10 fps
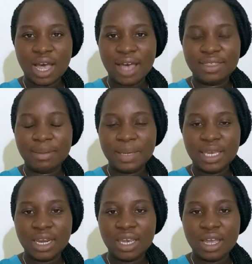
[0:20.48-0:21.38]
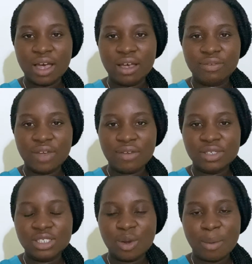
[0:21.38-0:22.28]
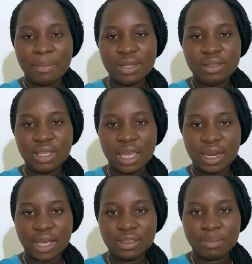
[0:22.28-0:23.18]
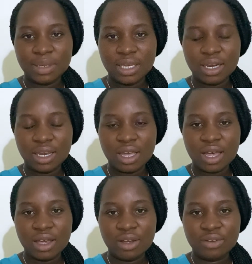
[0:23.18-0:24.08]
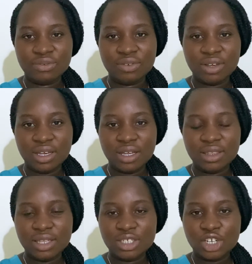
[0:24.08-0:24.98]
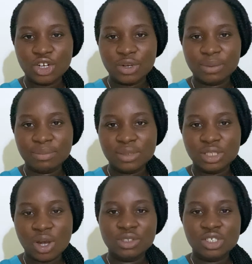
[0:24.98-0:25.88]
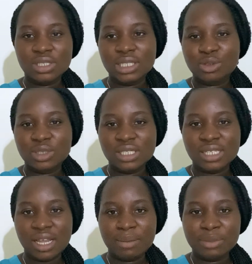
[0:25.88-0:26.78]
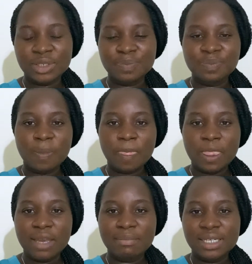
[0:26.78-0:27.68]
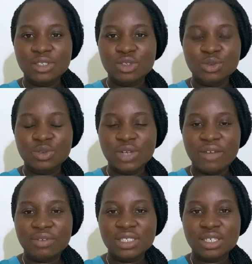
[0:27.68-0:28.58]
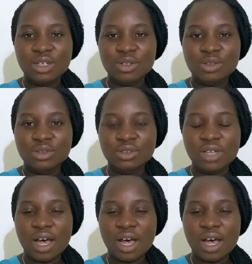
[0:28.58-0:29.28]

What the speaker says: at the beginning of every single month and at the beginning of the term. So just a little disclaimer, in my school, every single